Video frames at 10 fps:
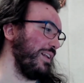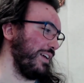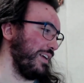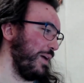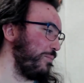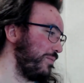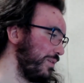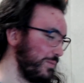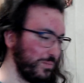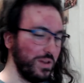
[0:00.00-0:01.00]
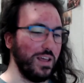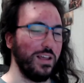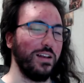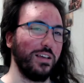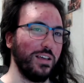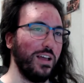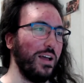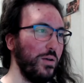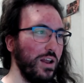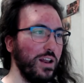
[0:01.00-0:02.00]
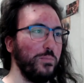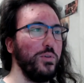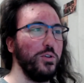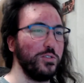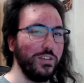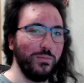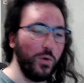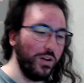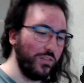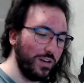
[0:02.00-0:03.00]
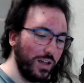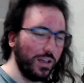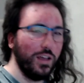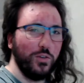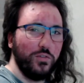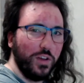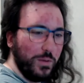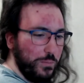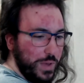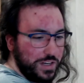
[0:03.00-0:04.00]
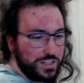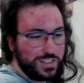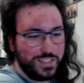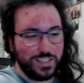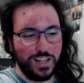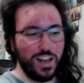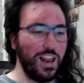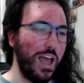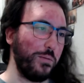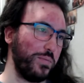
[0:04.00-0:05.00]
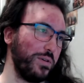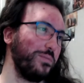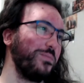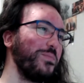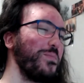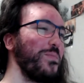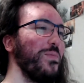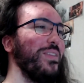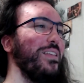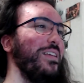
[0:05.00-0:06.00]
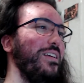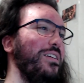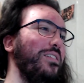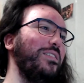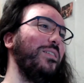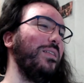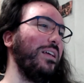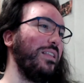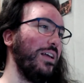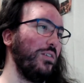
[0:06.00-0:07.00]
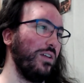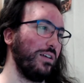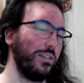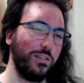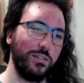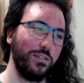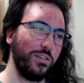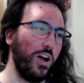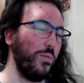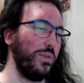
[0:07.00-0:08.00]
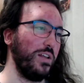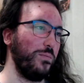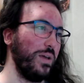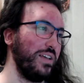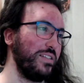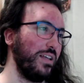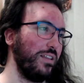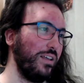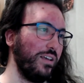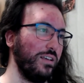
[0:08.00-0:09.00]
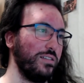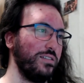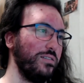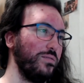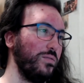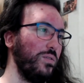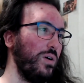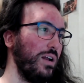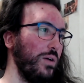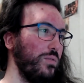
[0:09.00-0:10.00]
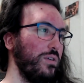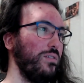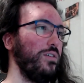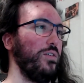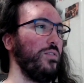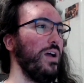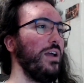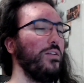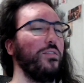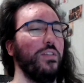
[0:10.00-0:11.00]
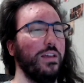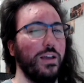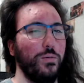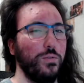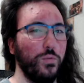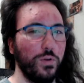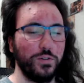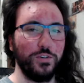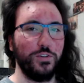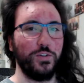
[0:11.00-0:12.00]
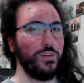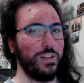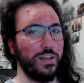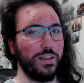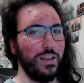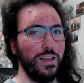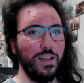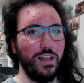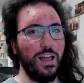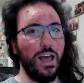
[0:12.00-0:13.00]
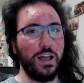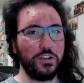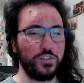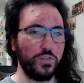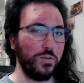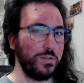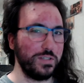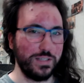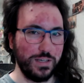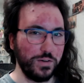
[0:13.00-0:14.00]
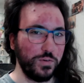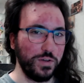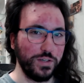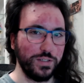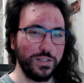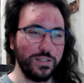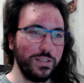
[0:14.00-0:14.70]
I'm playing like an abusive boyfriend, like you fucking bitch, slap. Something like that, or like comedy based, I think is what I would do. I don't think I would want to do like actual serious